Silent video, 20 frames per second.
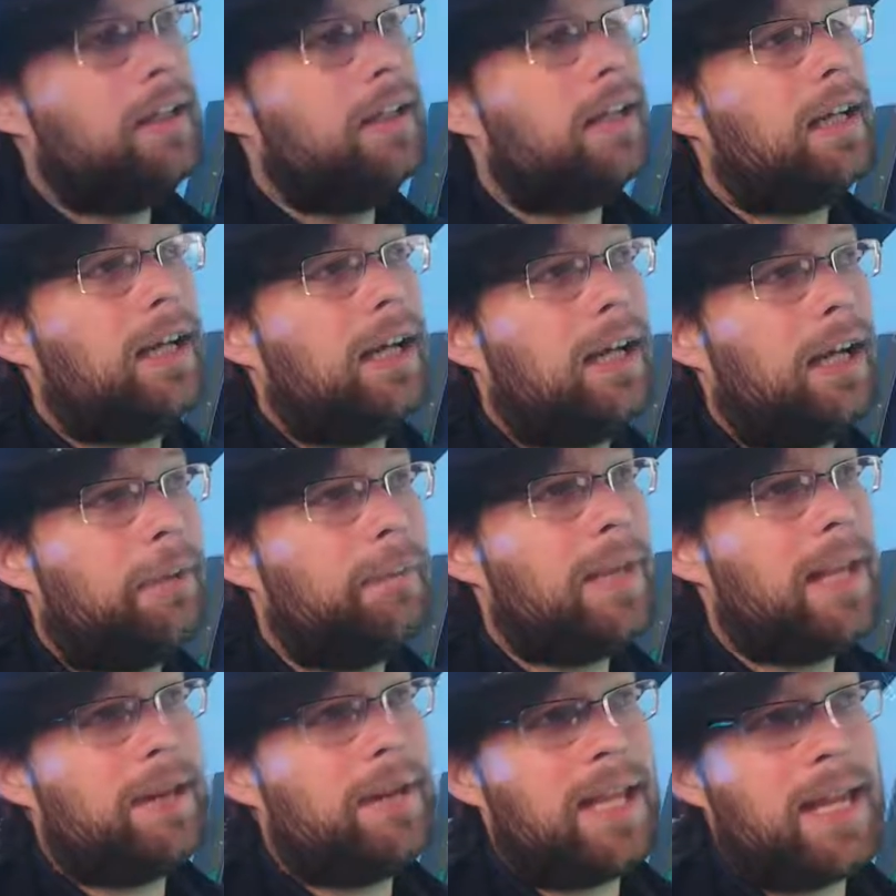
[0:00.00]

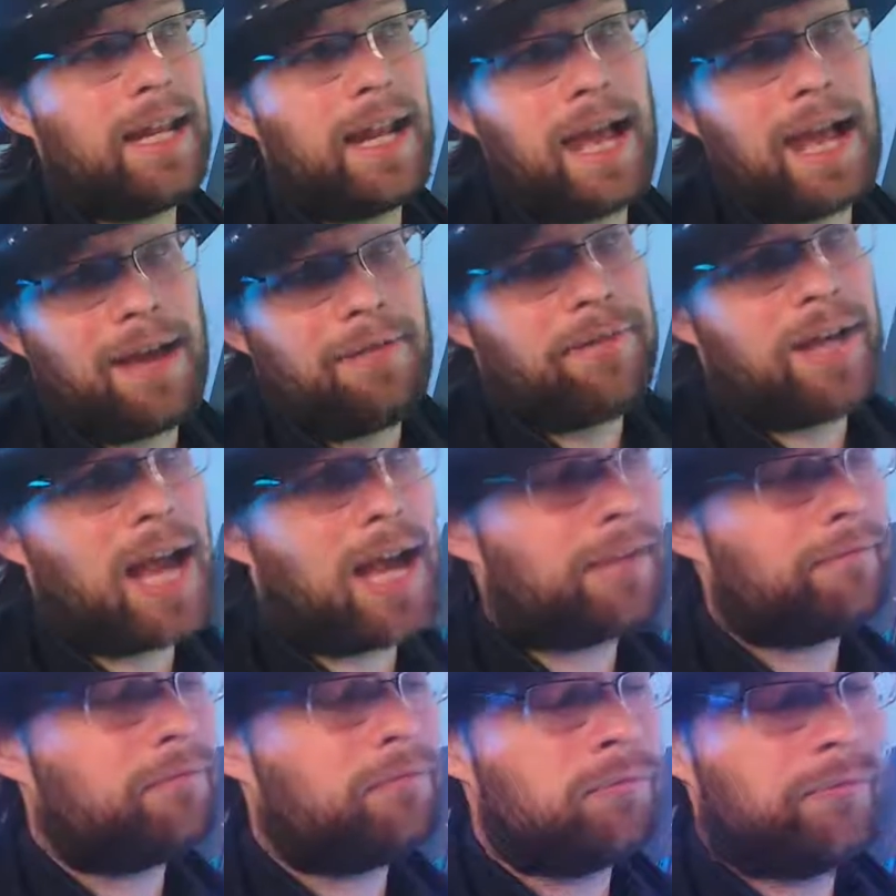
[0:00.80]
And I've
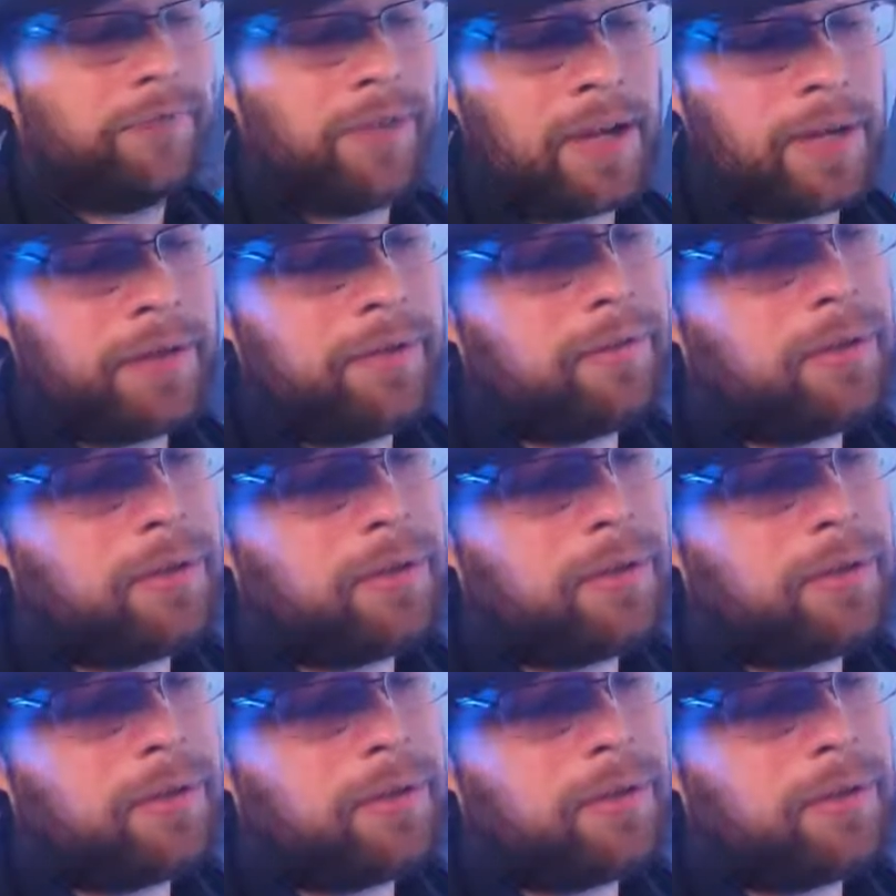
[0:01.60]
got very real